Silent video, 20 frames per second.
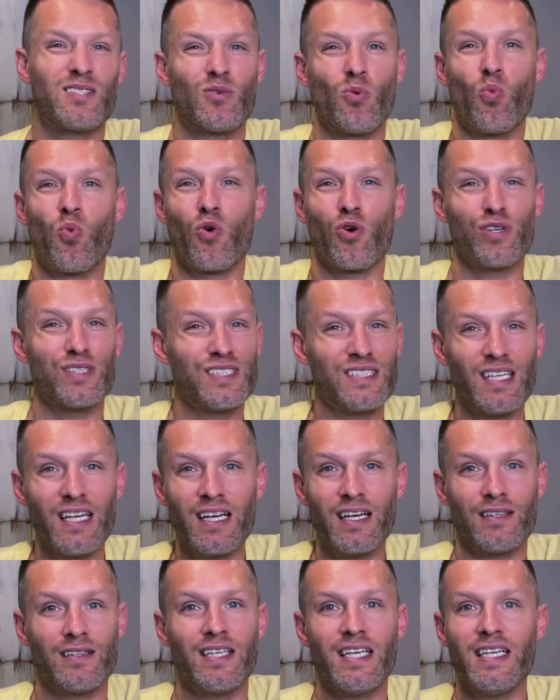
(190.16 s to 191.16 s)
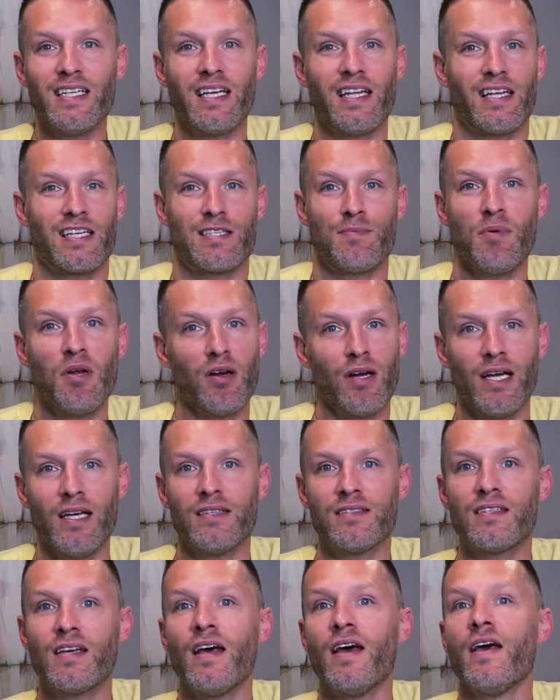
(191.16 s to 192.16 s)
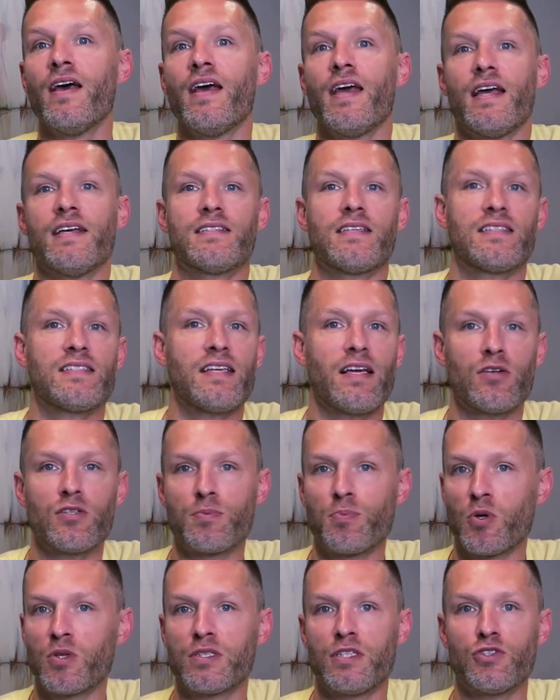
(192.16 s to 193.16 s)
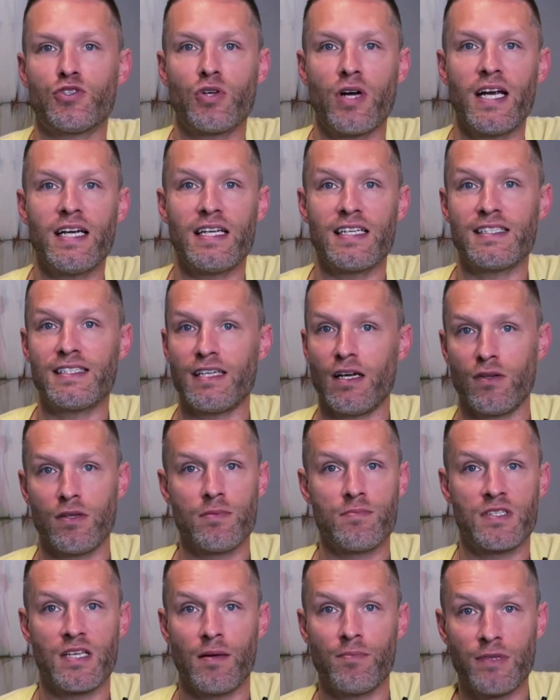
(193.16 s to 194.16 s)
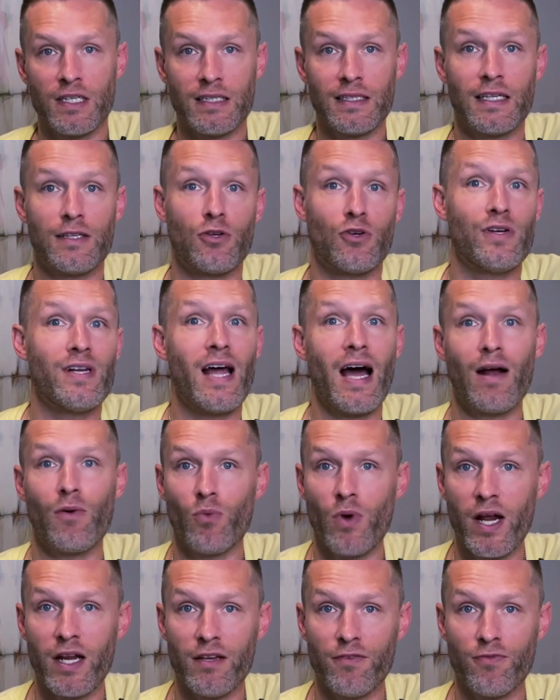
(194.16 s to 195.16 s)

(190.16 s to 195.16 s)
the worst thing a lead can experience is a salesperson trying to sell them something that they're not ready